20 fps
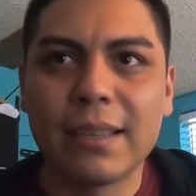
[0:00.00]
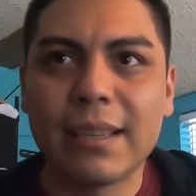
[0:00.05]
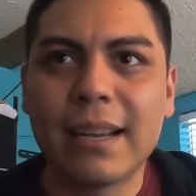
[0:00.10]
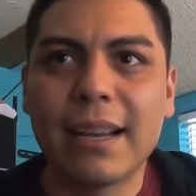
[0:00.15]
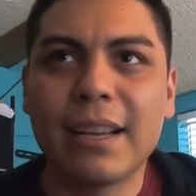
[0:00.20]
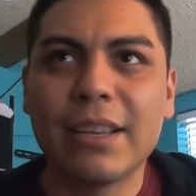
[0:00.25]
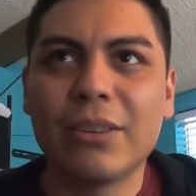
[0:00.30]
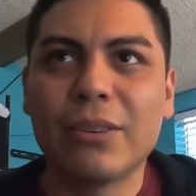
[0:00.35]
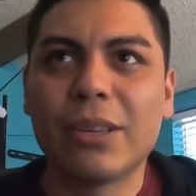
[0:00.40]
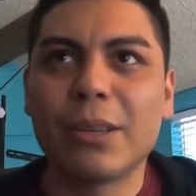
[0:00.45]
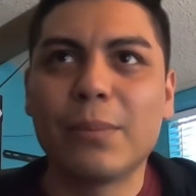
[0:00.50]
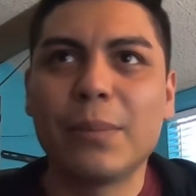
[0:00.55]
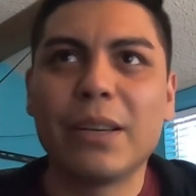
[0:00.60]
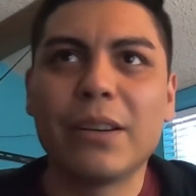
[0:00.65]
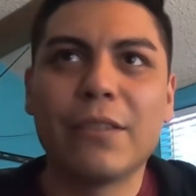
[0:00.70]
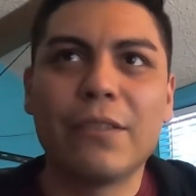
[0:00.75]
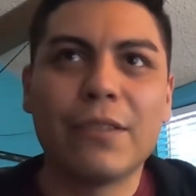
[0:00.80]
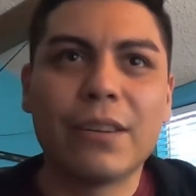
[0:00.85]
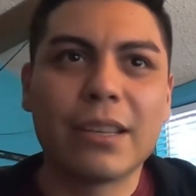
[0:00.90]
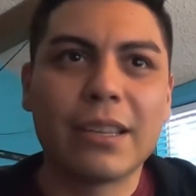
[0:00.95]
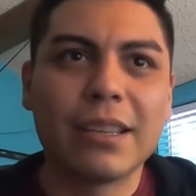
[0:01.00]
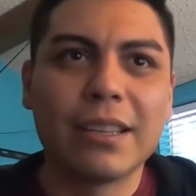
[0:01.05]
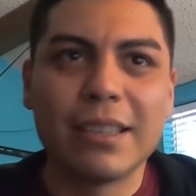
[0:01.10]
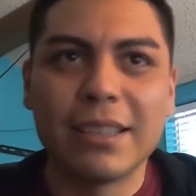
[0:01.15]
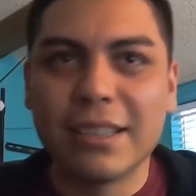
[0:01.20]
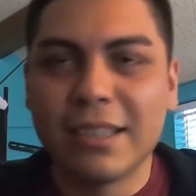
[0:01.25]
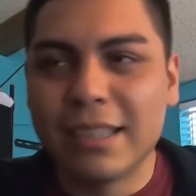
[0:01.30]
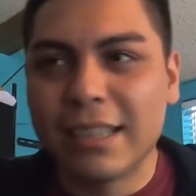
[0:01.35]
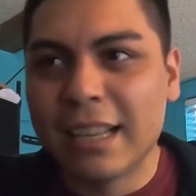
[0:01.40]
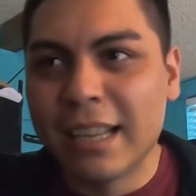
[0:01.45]
Yeah, you can be a fucking
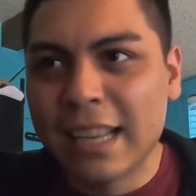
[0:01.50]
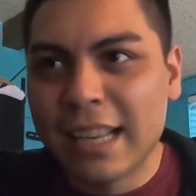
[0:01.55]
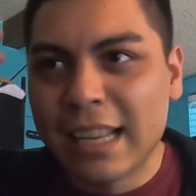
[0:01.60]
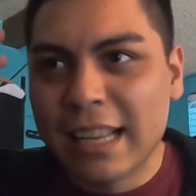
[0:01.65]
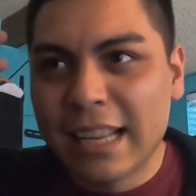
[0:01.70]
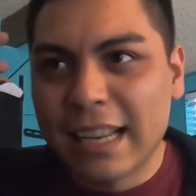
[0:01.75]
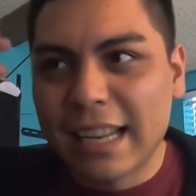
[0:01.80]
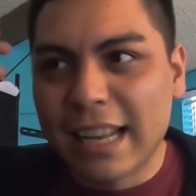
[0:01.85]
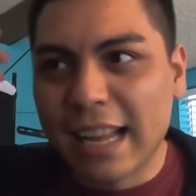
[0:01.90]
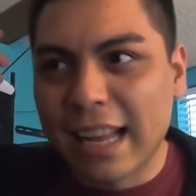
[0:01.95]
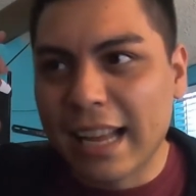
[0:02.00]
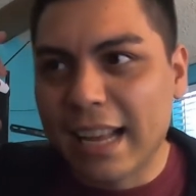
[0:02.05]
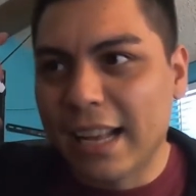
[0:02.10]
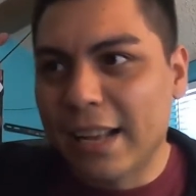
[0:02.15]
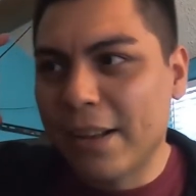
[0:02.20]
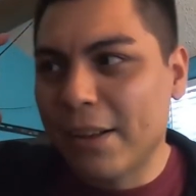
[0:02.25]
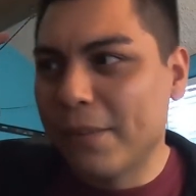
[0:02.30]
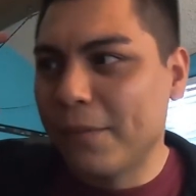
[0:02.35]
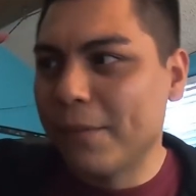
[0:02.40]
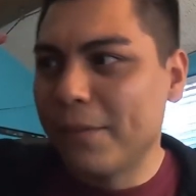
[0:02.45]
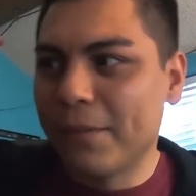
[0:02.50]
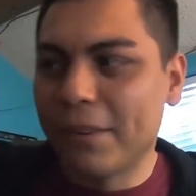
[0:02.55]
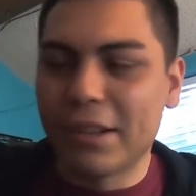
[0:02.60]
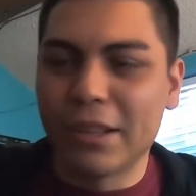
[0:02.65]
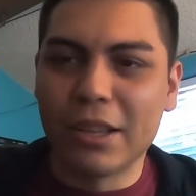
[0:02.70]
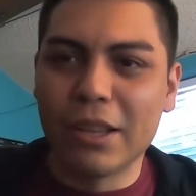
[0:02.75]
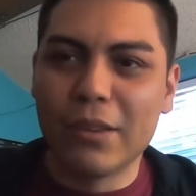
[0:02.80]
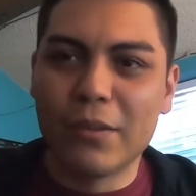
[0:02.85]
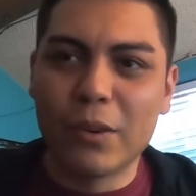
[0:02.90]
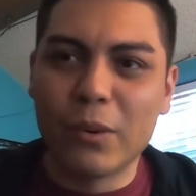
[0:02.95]
good, like,
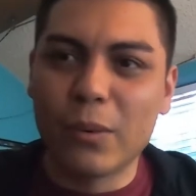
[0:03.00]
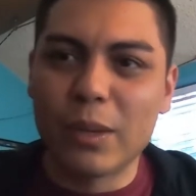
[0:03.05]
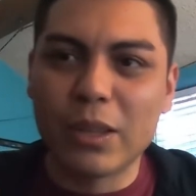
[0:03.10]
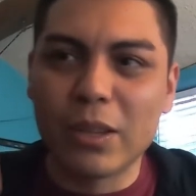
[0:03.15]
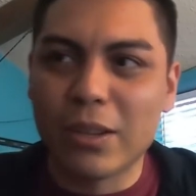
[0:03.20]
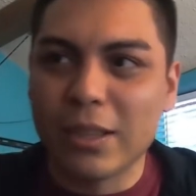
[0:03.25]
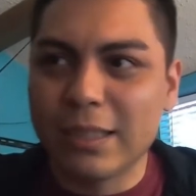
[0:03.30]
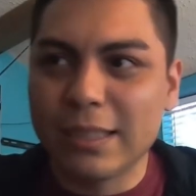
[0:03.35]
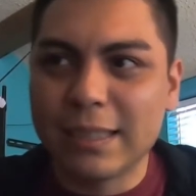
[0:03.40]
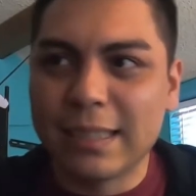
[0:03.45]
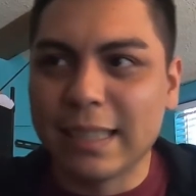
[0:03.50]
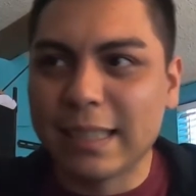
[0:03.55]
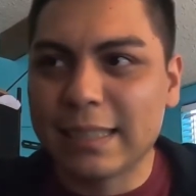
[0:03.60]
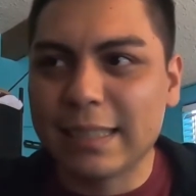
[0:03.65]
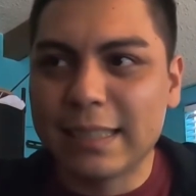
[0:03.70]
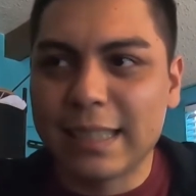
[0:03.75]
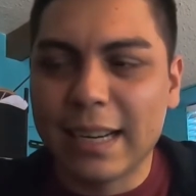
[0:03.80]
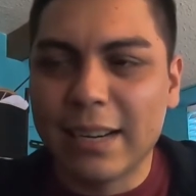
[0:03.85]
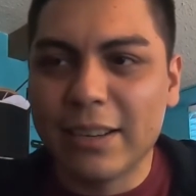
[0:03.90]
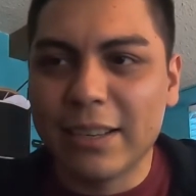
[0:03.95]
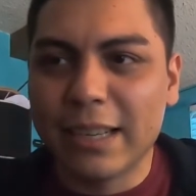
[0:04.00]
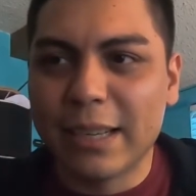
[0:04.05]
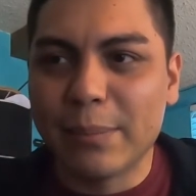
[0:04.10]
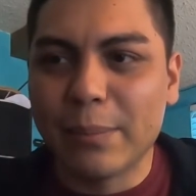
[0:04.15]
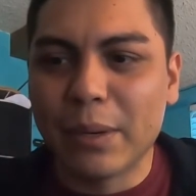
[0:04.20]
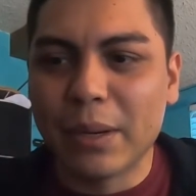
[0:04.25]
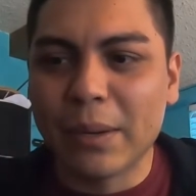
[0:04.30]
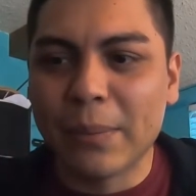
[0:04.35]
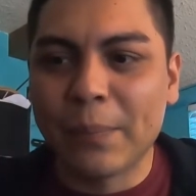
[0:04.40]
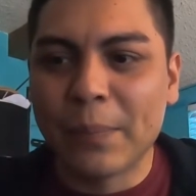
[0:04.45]
glover with all this dexterity,
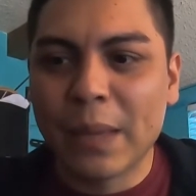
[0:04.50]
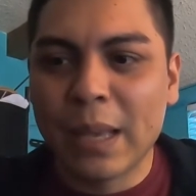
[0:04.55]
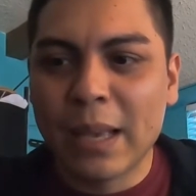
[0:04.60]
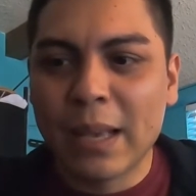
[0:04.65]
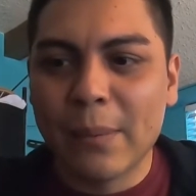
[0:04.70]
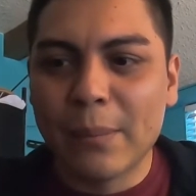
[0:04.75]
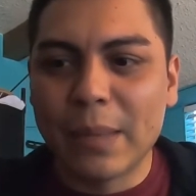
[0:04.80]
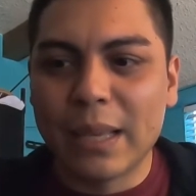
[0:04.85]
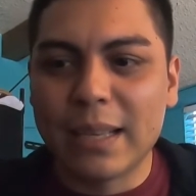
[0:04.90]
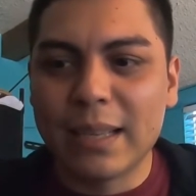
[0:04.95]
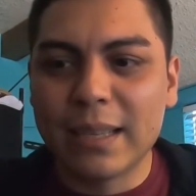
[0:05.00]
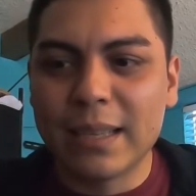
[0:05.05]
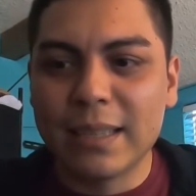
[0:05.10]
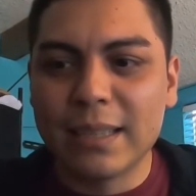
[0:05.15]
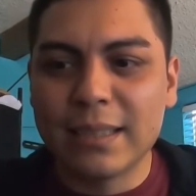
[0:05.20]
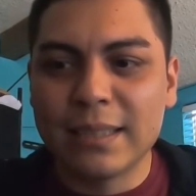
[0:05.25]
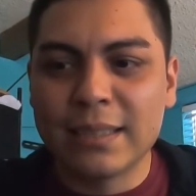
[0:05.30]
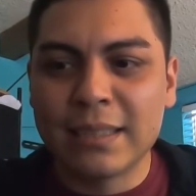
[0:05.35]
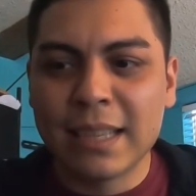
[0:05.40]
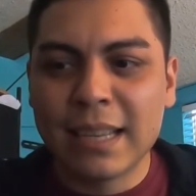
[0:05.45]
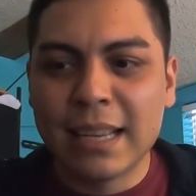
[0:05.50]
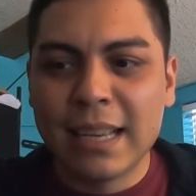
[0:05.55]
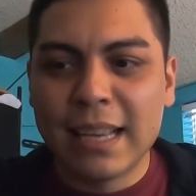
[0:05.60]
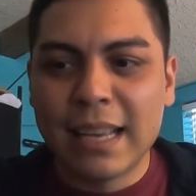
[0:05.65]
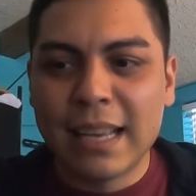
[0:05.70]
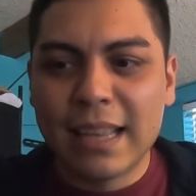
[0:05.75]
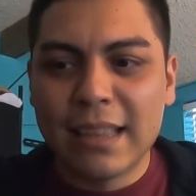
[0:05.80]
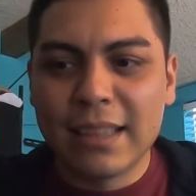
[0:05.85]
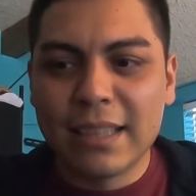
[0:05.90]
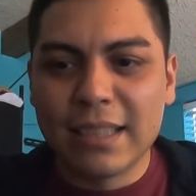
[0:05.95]
but because
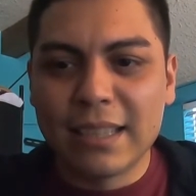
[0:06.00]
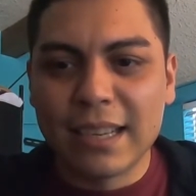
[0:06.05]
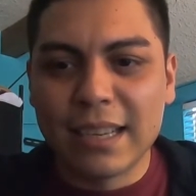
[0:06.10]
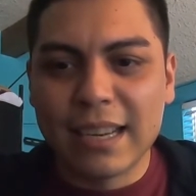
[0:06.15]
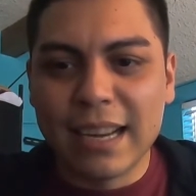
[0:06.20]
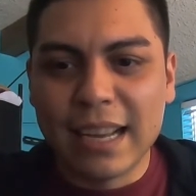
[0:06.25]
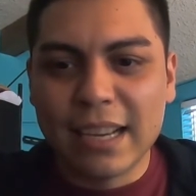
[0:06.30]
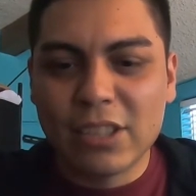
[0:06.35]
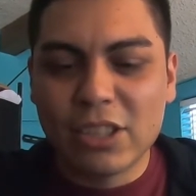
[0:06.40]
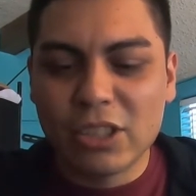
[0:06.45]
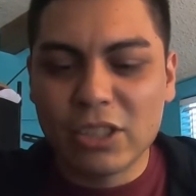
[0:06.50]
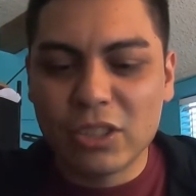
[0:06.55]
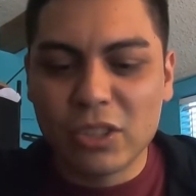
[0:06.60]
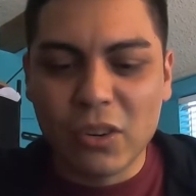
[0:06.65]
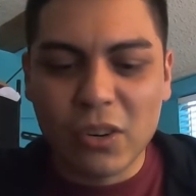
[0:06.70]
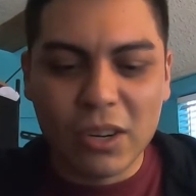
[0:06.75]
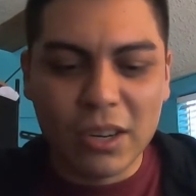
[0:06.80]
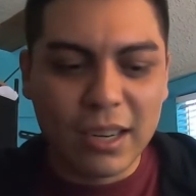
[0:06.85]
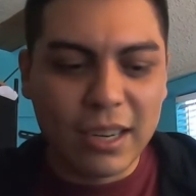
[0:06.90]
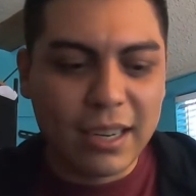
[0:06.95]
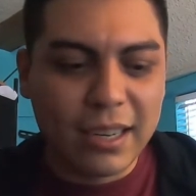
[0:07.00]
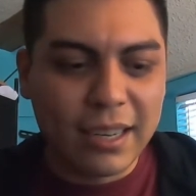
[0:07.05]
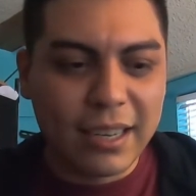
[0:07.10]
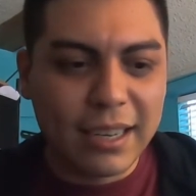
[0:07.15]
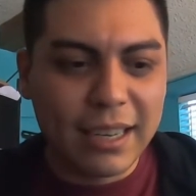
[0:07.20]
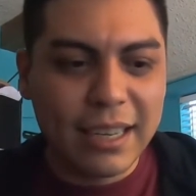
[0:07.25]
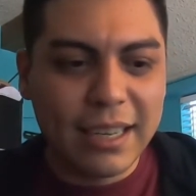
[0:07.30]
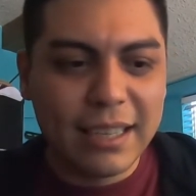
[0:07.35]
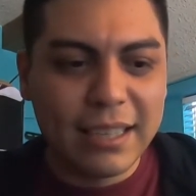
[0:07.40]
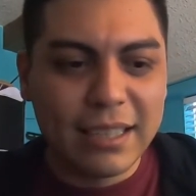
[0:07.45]
the connections aren't
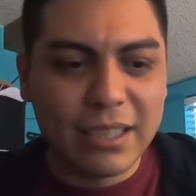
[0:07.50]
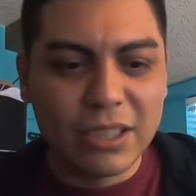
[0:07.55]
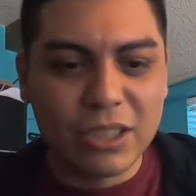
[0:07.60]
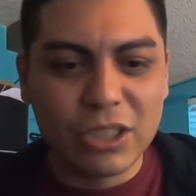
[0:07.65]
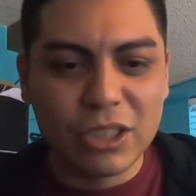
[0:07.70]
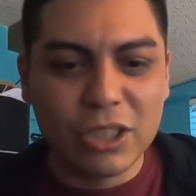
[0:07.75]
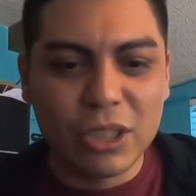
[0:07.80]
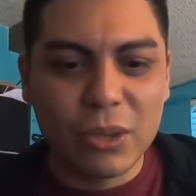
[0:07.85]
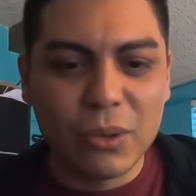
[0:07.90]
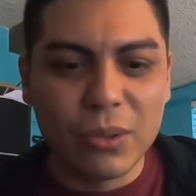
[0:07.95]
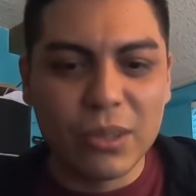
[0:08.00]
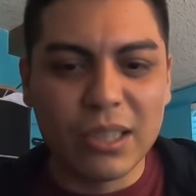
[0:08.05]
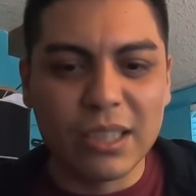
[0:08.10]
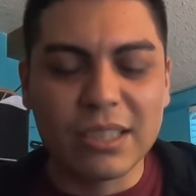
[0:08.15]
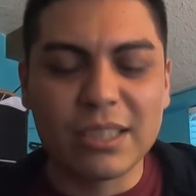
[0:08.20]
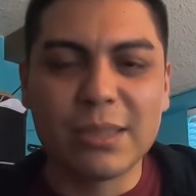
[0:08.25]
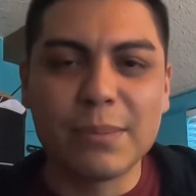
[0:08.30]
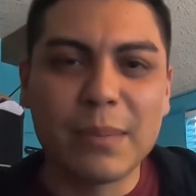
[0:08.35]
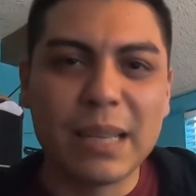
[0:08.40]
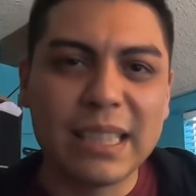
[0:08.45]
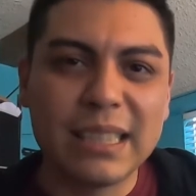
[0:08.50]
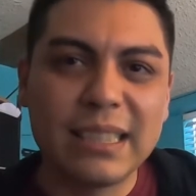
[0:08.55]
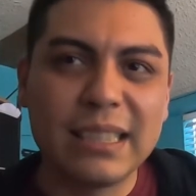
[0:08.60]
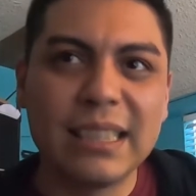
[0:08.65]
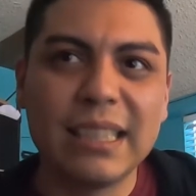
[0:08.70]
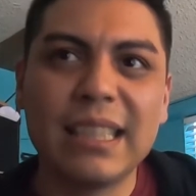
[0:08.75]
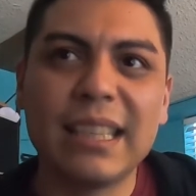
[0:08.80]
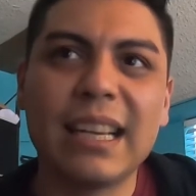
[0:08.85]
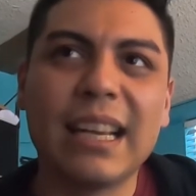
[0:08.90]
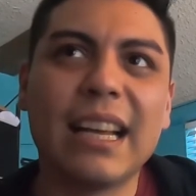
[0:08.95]
clean, the show looks
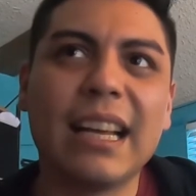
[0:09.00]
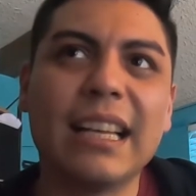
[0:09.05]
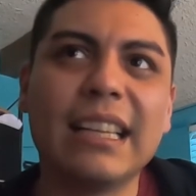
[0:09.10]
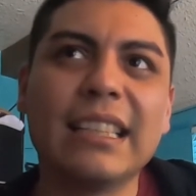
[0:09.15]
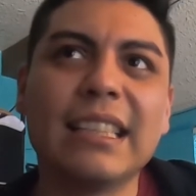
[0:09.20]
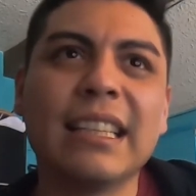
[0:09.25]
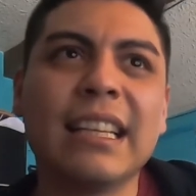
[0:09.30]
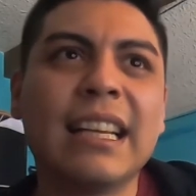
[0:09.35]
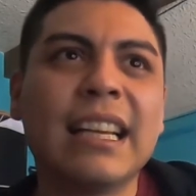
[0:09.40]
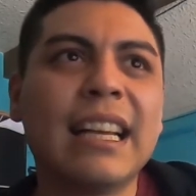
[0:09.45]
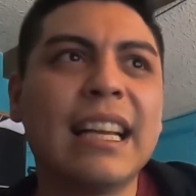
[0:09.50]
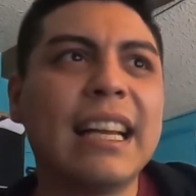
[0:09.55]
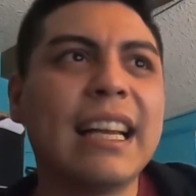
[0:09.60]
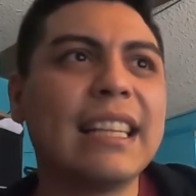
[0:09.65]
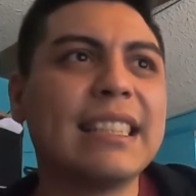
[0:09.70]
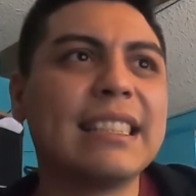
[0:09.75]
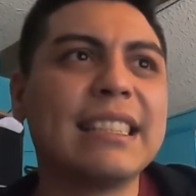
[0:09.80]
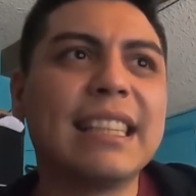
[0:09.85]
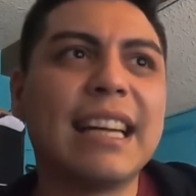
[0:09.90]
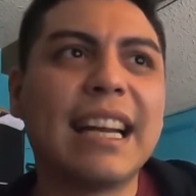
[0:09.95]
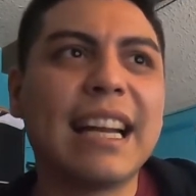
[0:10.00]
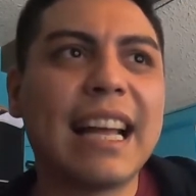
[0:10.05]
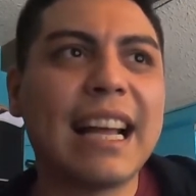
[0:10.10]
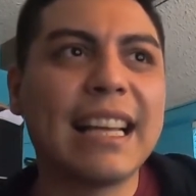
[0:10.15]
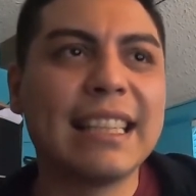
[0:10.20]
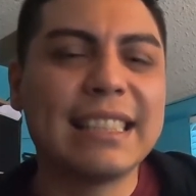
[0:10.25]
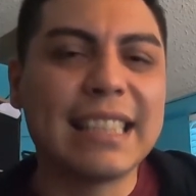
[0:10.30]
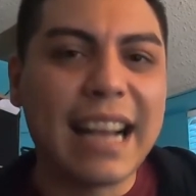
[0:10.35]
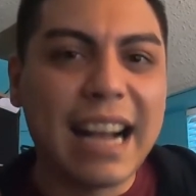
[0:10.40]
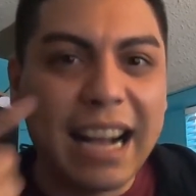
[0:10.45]
messy and it's not
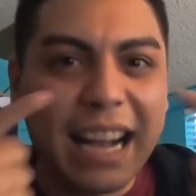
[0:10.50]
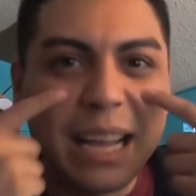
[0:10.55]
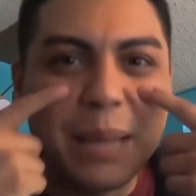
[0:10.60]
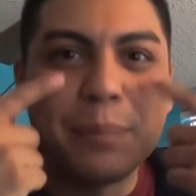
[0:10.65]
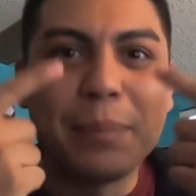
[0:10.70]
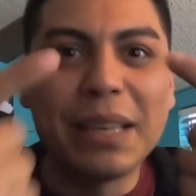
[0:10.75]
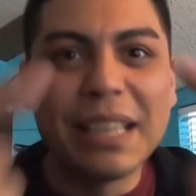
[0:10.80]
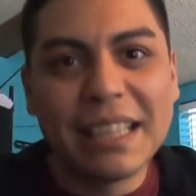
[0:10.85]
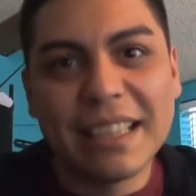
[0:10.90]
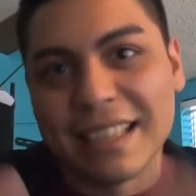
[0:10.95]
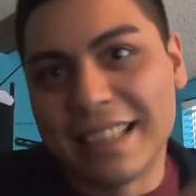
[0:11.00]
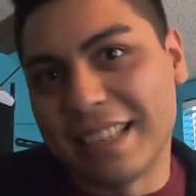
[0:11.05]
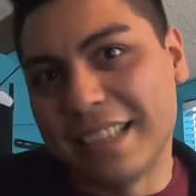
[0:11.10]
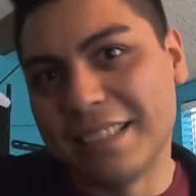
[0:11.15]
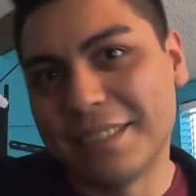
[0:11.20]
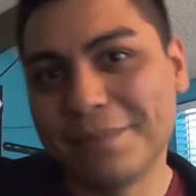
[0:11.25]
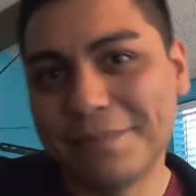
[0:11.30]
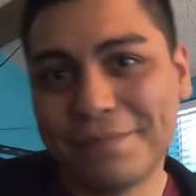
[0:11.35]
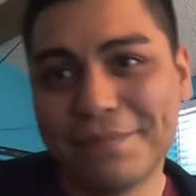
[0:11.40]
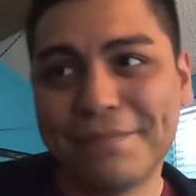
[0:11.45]
as eye peeling.